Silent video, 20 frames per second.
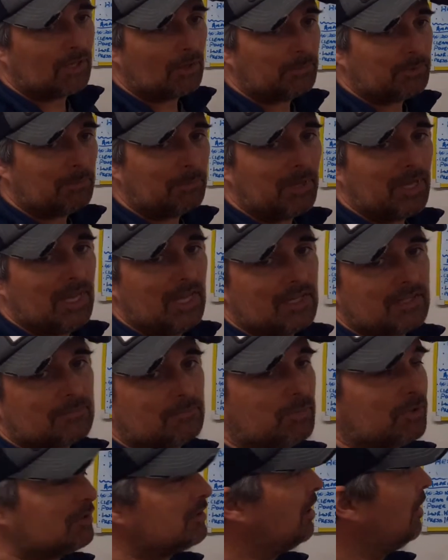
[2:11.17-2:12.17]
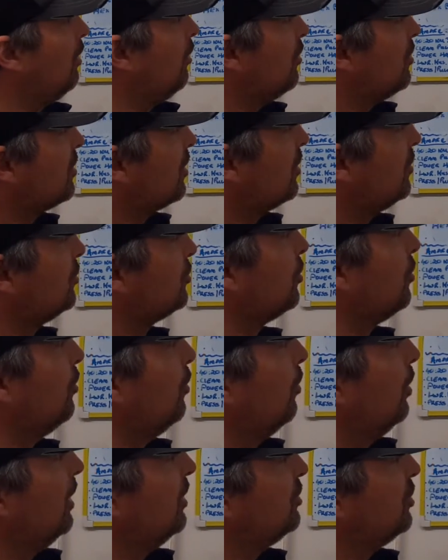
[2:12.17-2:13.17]
up the pace, but to learn to
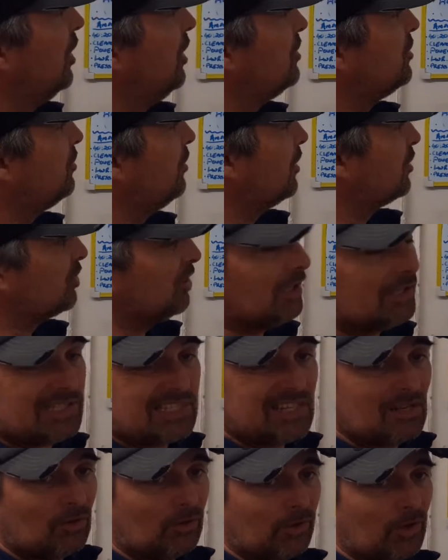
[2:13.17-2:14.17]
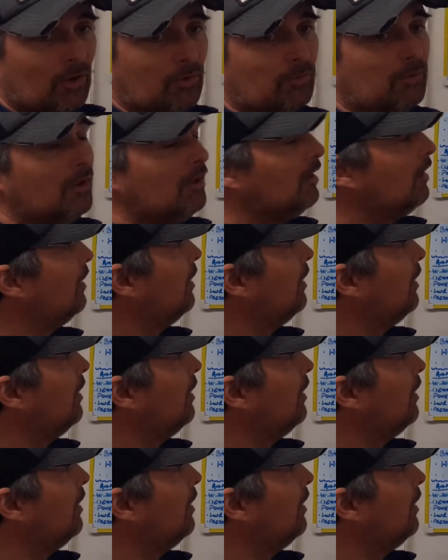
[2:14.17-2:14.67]
control and change direction and slow down